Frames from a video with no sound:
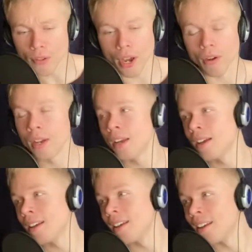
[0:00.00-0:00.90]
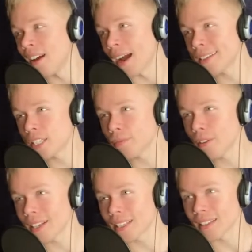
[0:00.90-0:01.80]
No, I just
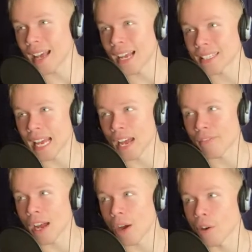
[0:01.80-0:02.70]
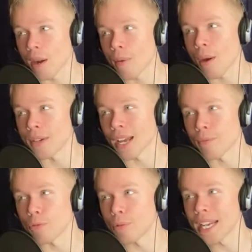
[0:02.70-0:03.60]
feel like the last half hour,
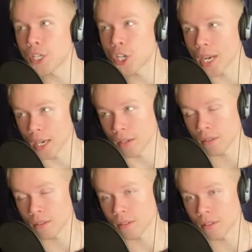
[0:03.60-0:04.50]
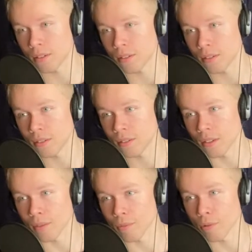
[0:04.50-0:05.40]
I'm reaching.
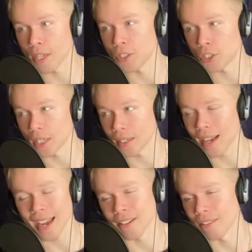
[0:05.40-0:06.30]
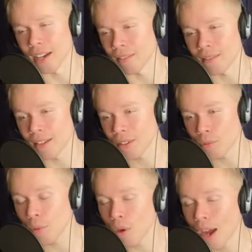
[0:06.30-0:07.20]
I don't know.
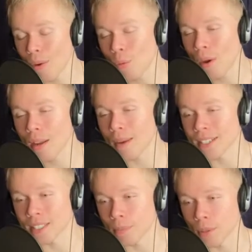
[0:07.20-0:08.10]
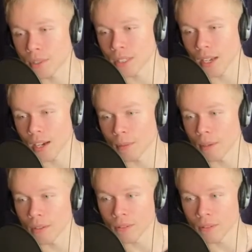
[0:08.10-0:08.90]
What am I supposed to talk about?